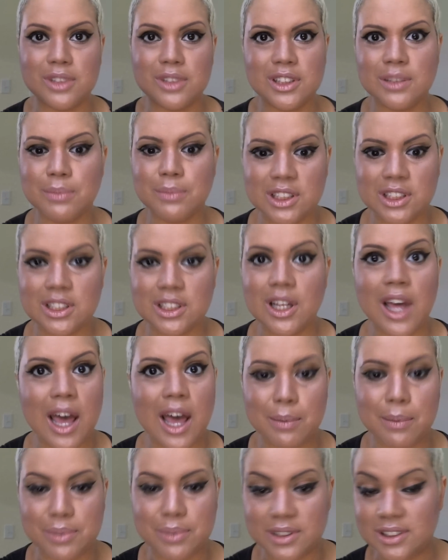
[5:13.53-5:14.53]
This must
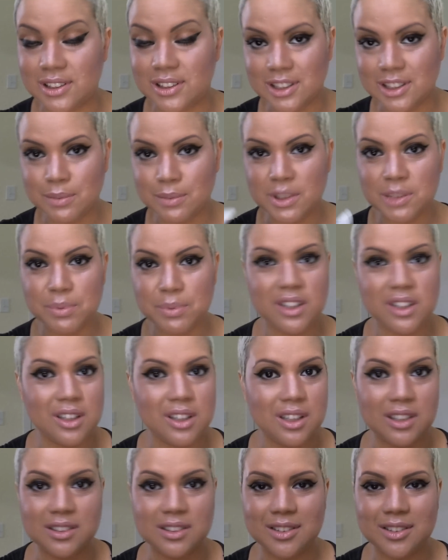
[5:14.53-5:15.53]
happen. This must be
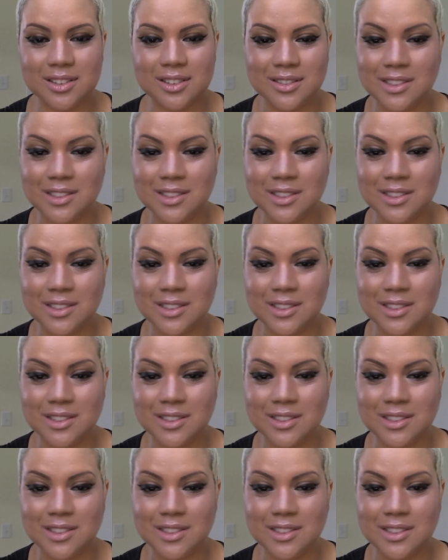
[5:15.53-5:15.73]
done.